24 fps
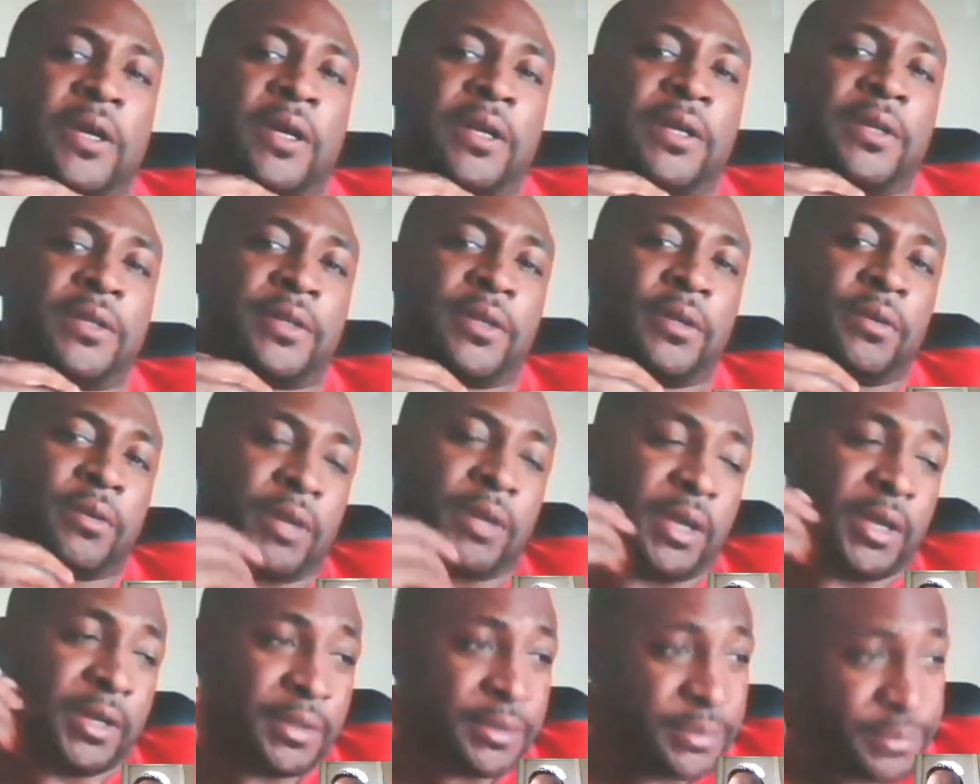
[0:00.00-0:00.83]
okay,
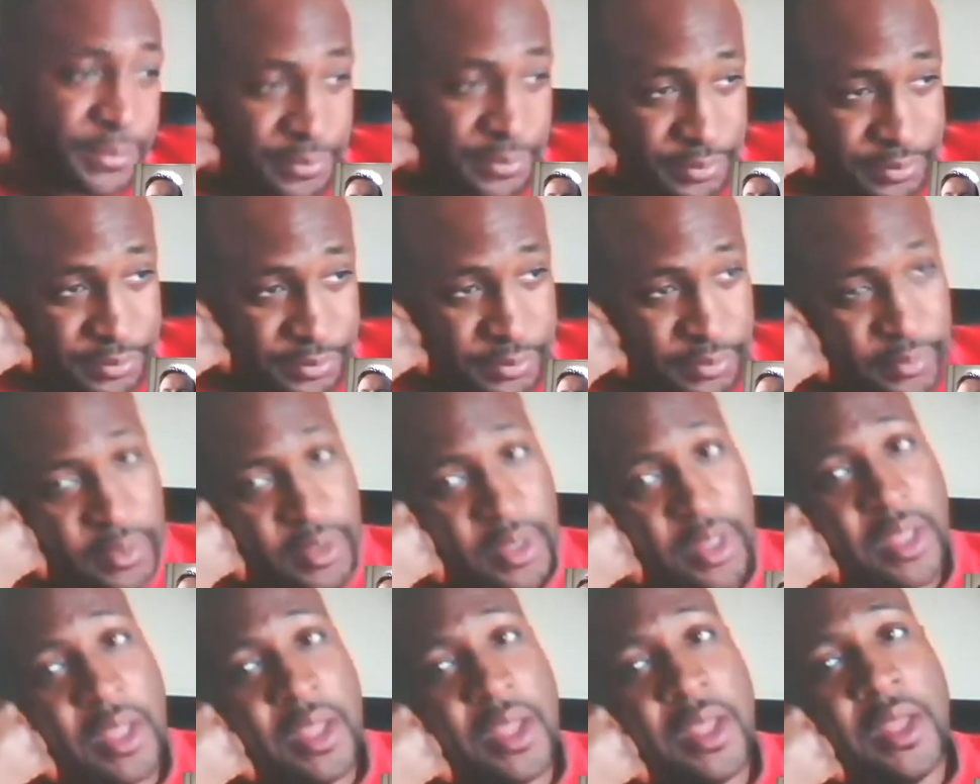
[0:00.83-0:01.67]
okay.
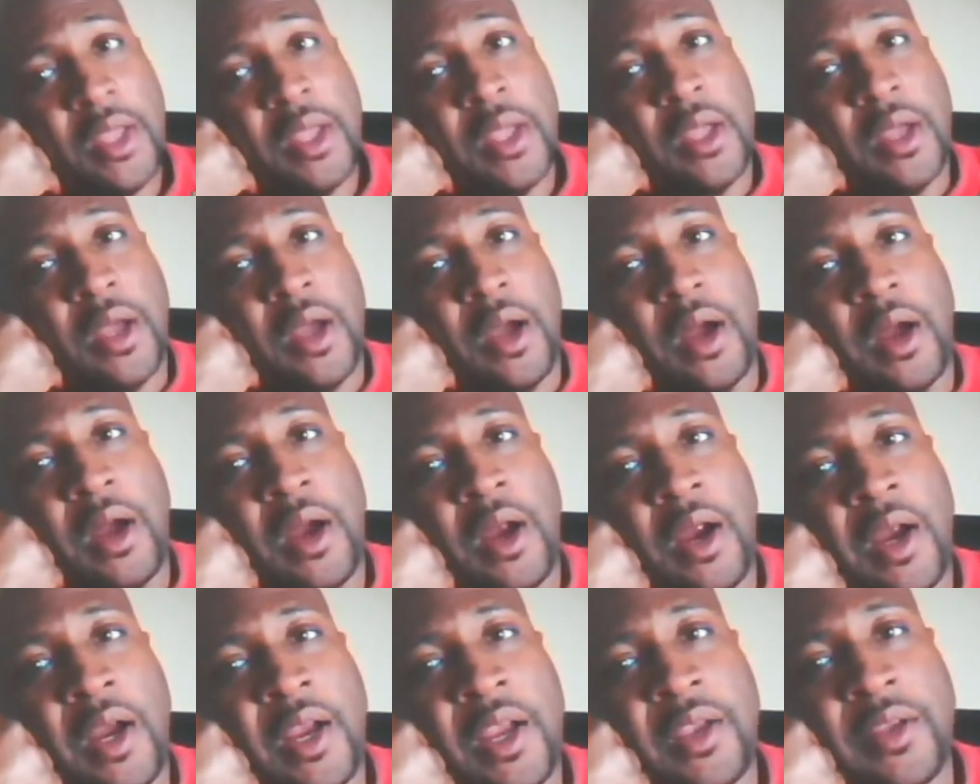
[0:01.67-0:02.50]

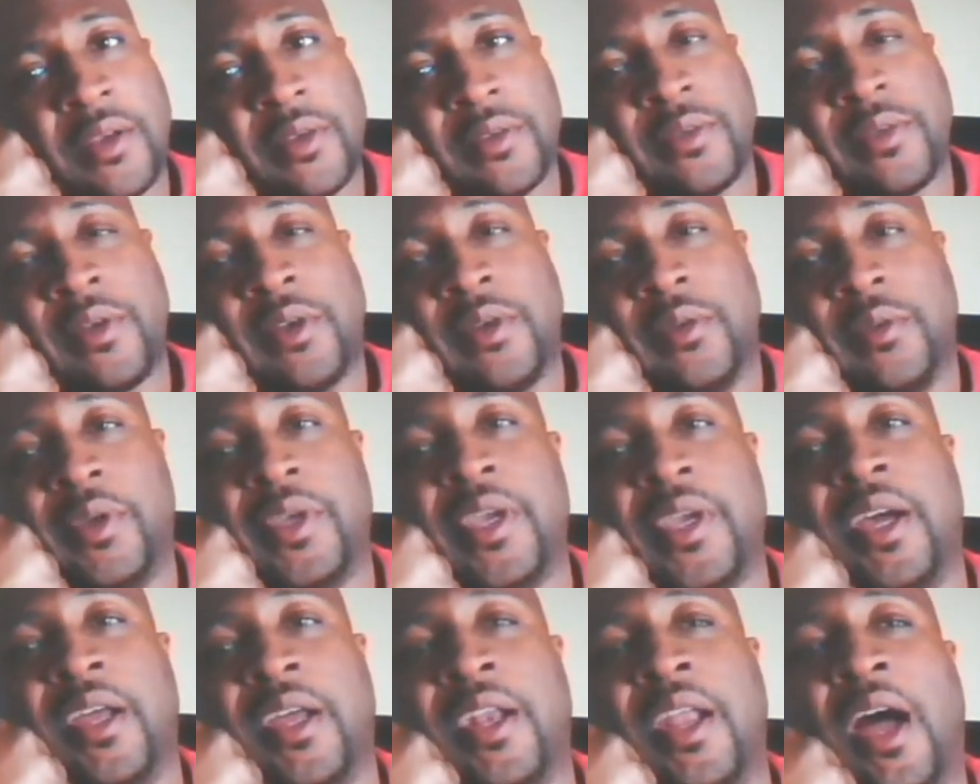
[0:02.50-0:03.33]
All right. Well,
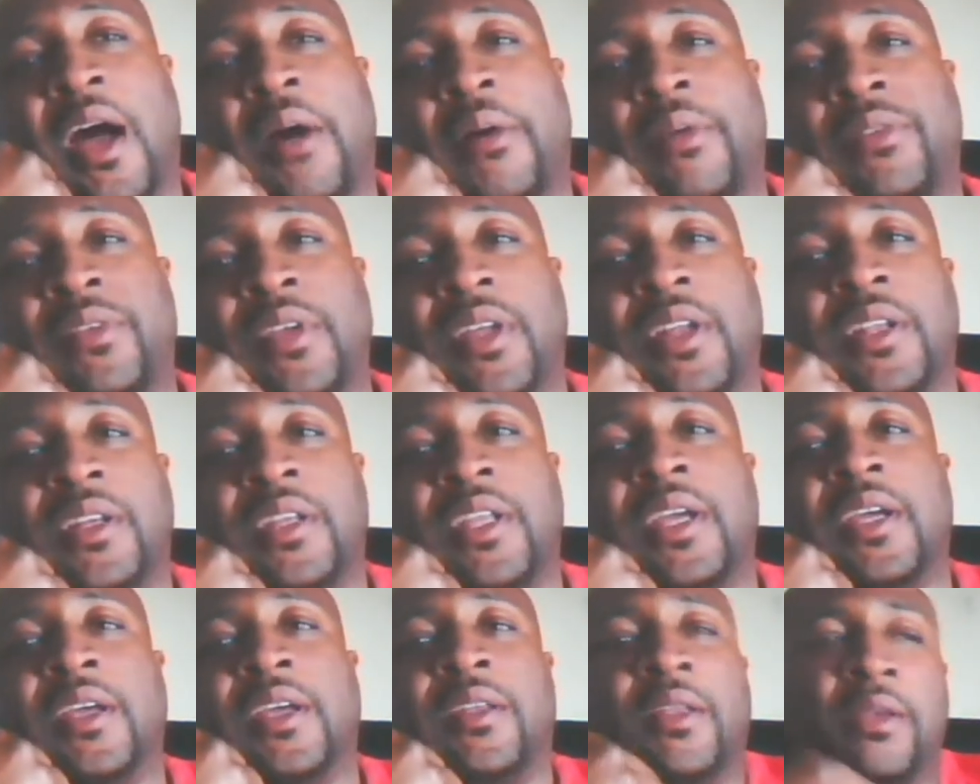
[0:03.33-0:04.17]
yeah, no, I was telling
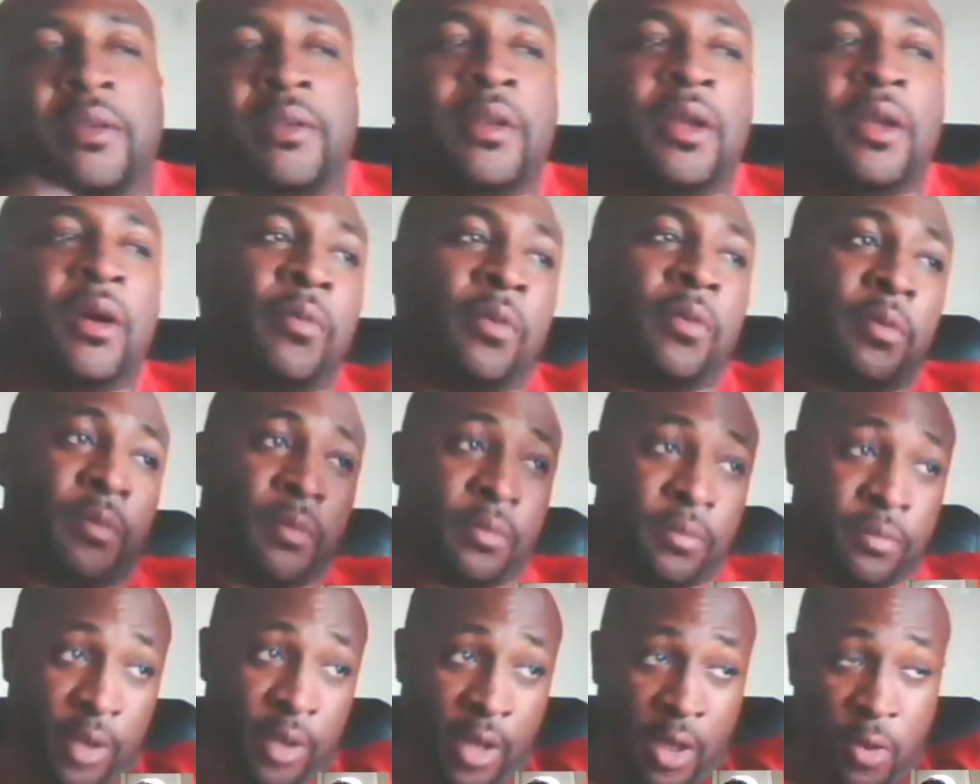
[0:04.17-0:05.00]
Nick,
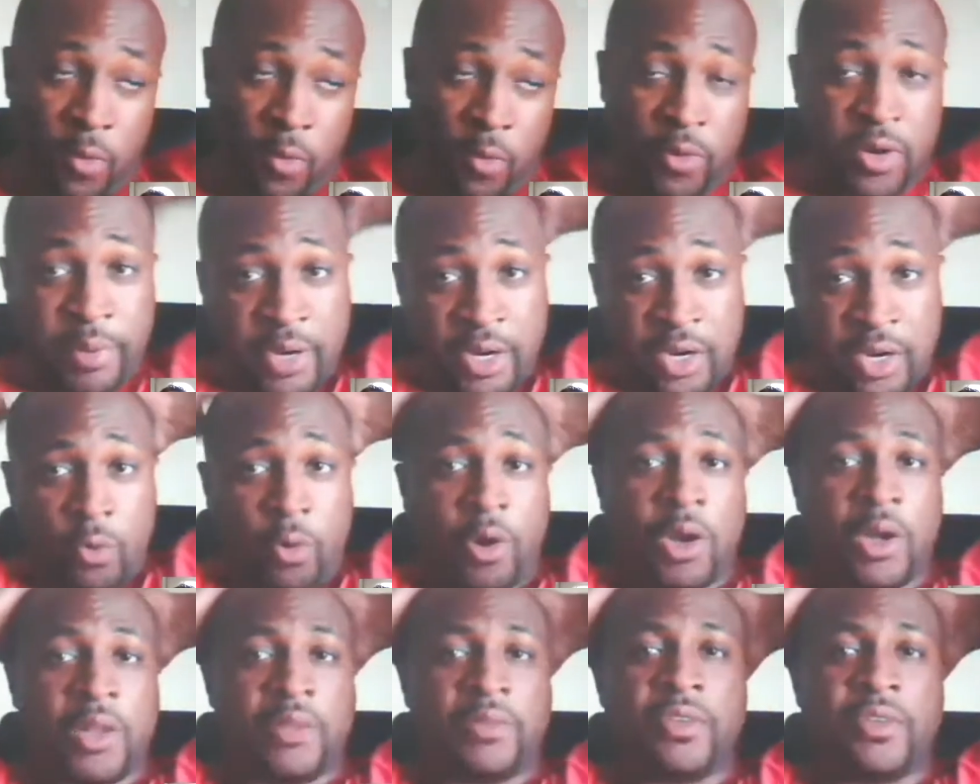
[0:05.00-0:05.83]
I would have been in New
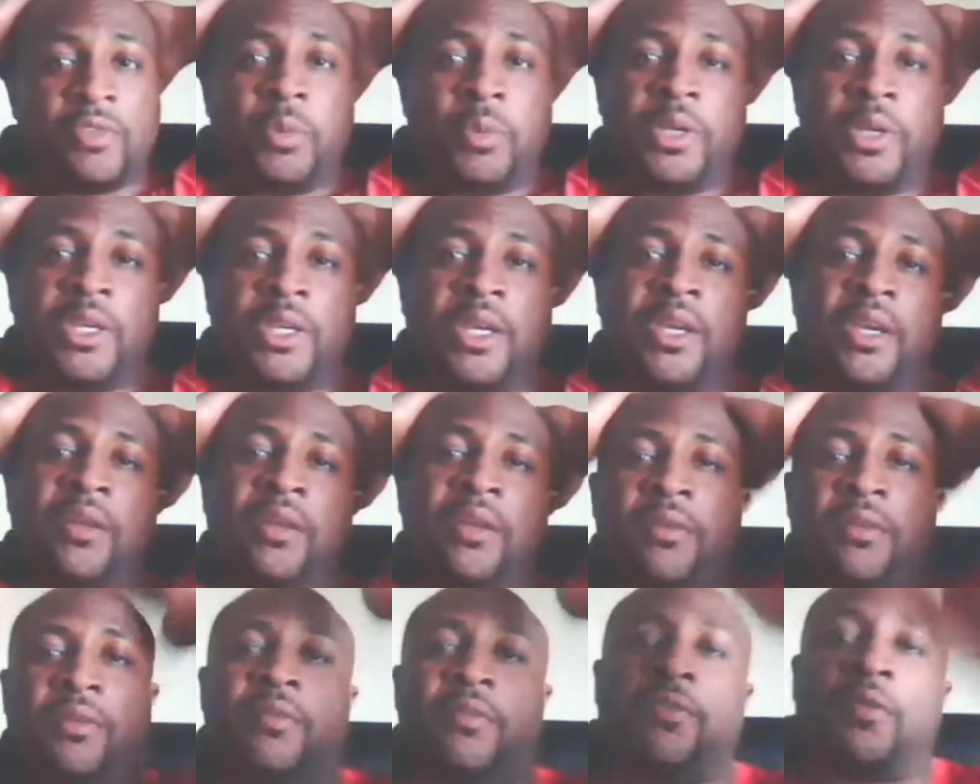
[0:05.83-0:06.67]
Orleans this
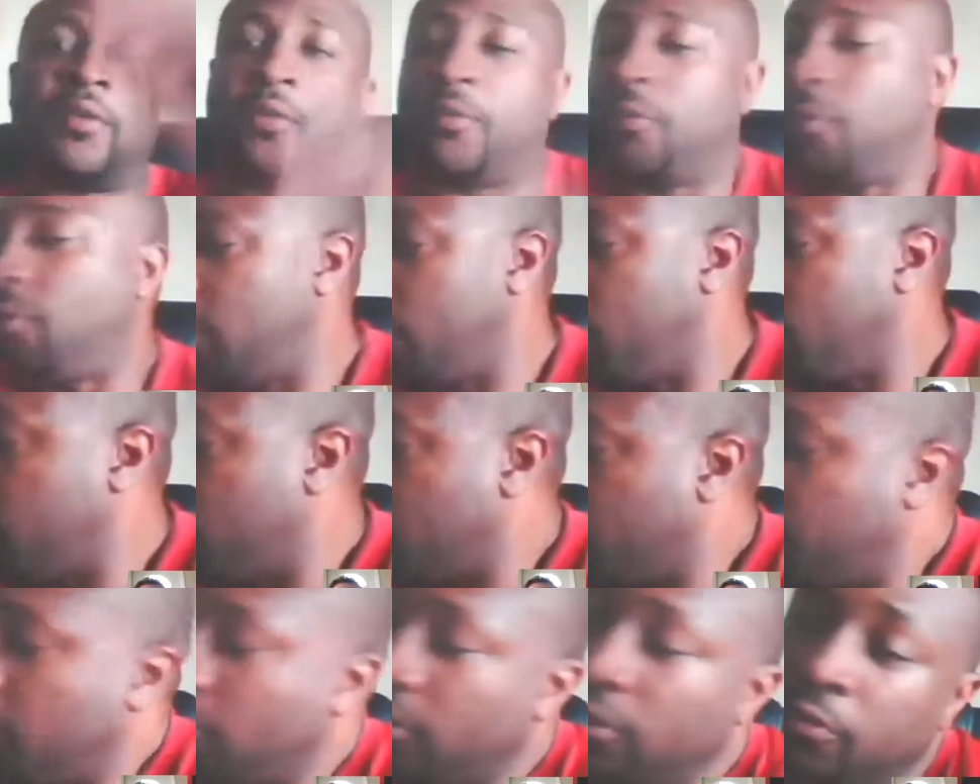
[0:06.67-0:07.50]
weekend if it
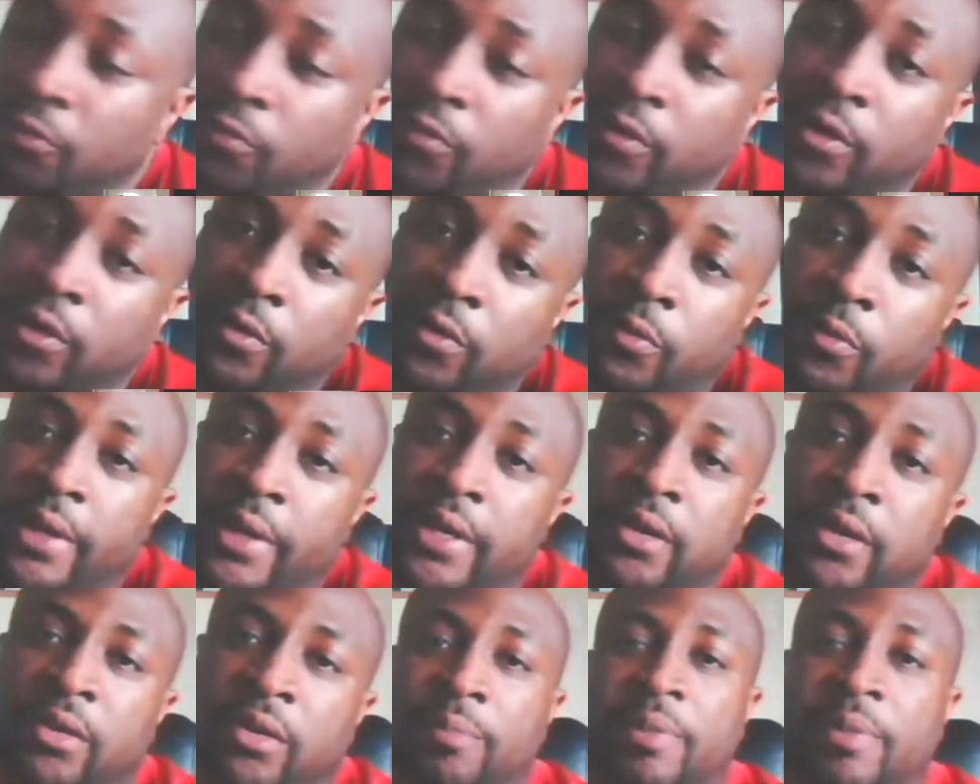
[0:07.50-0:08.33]
wasn't for
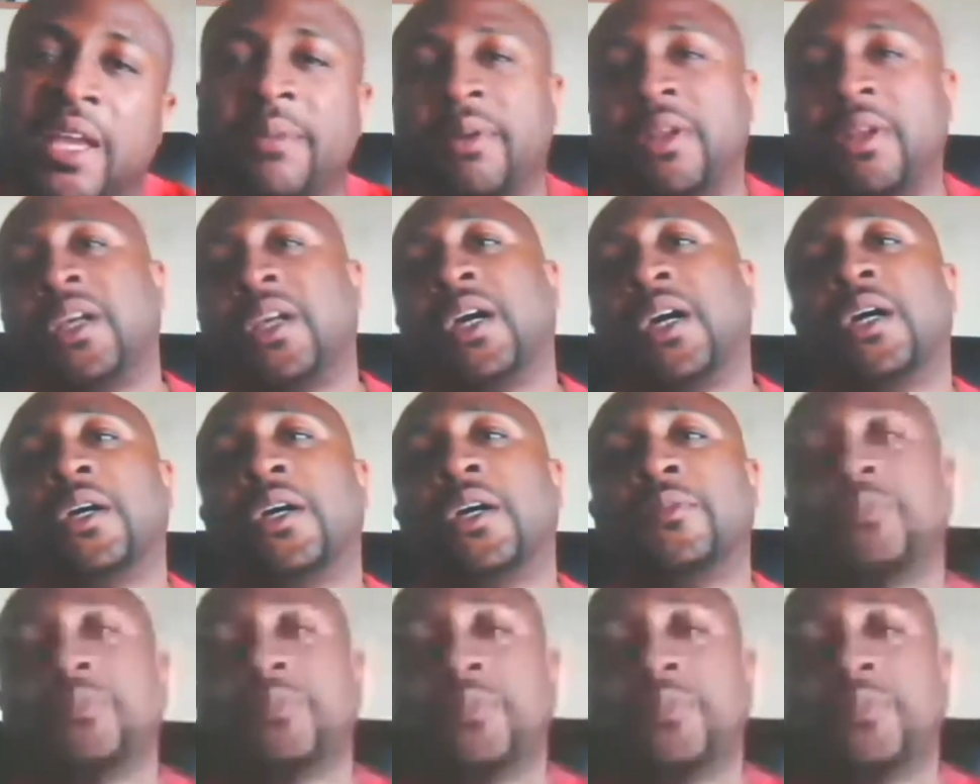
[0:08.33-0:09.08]
waiting on the baby to come,